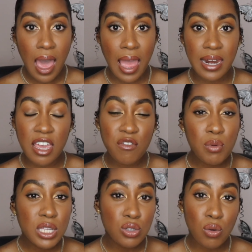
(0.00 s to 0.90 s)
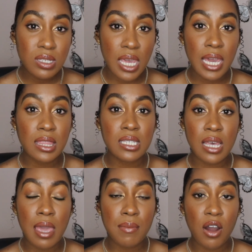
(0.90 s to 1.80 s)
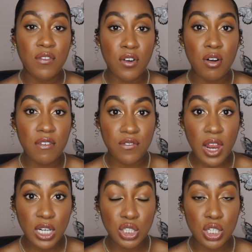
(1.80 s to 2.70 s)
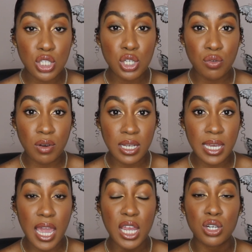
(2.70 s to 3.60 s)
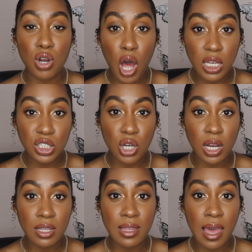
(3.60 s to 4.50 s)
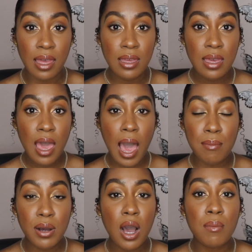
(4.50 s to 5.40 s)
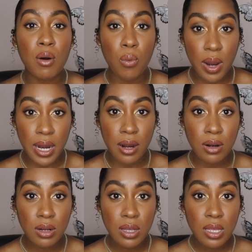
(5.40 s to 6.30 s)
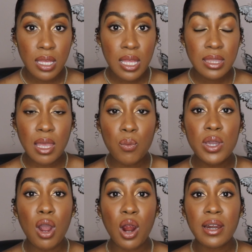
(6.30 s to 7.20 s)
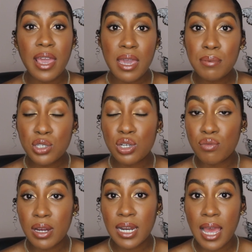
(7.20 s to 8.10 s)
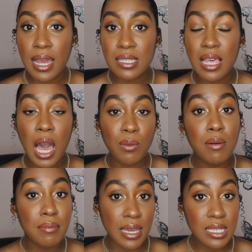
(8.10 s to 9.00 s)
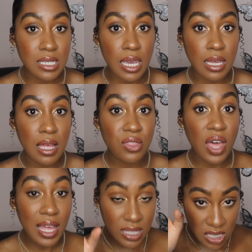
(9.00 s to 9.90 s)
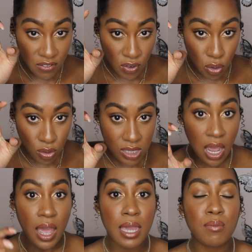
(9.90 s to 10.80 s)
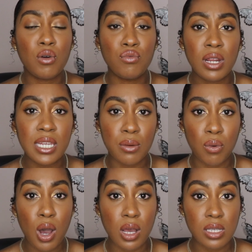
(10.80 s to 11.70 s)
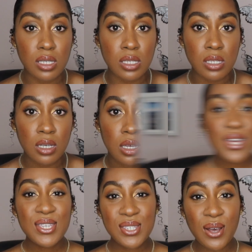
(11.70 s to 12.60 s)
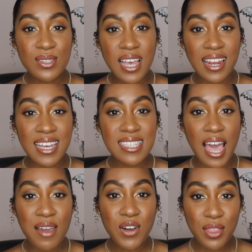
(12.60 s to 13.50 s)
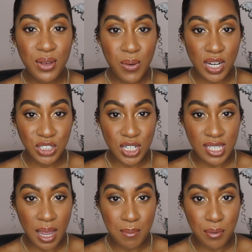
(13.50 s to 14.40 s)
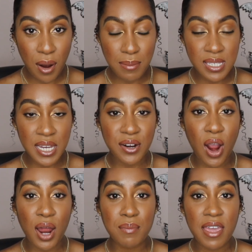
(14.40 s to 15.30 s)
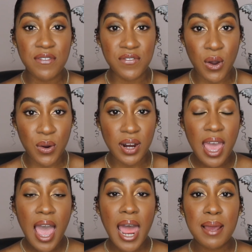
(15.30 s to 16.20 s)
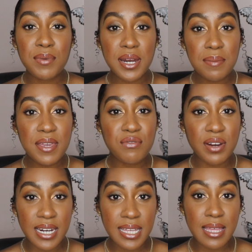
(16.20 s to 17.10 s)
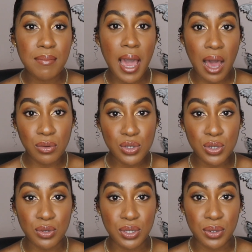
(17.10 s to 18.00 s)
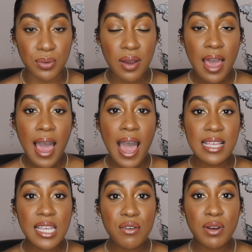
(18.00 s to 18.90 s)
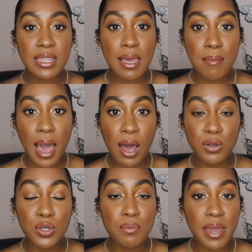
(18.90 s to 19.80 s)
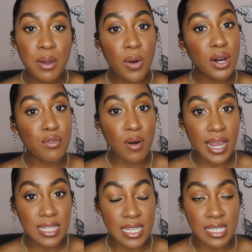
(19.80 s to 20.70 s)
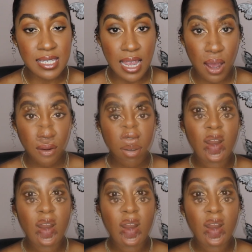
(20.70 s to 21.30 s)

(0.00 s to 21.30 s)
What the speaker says: And if we don't take the time out for reflection to really acknowledge all of that and become aware, then we aren't able to realize how amazing that difficult time really was. So darlings, I've got the questions and prompts here on my phone, and I'm gonna be reading them out to you. As I read them out, you may wanna write these down.